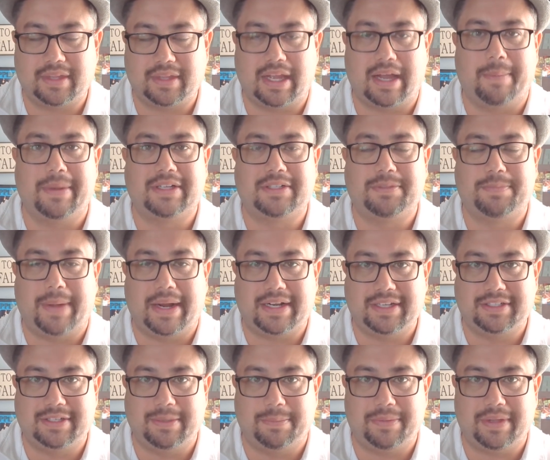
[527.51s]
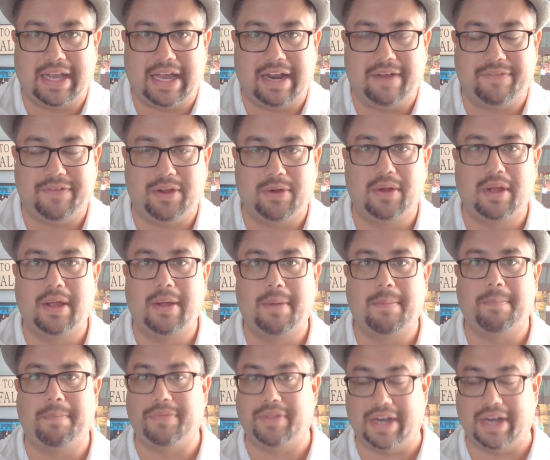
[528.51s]
I'm expecting something out of you,
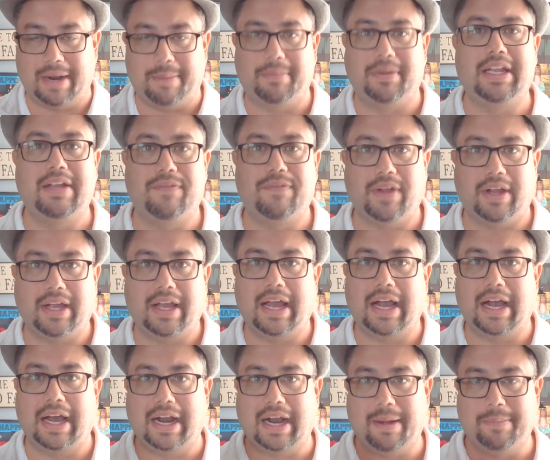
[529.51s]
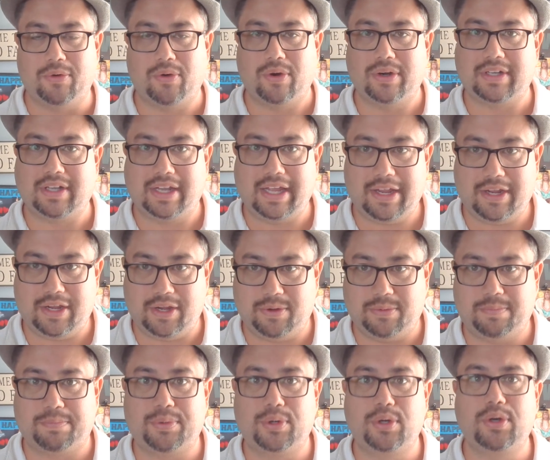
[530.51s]
then I'm leaving, and I'm going to let
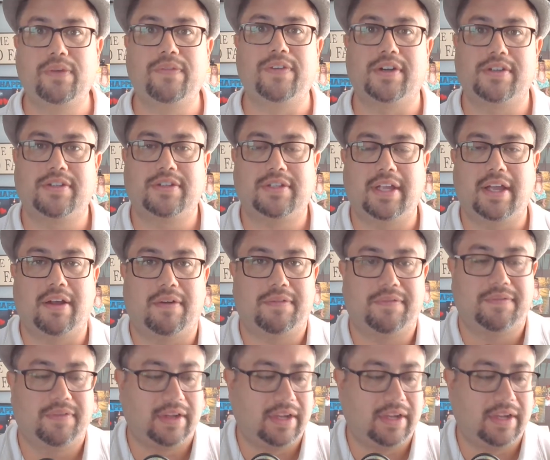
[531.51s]
you prove yourself.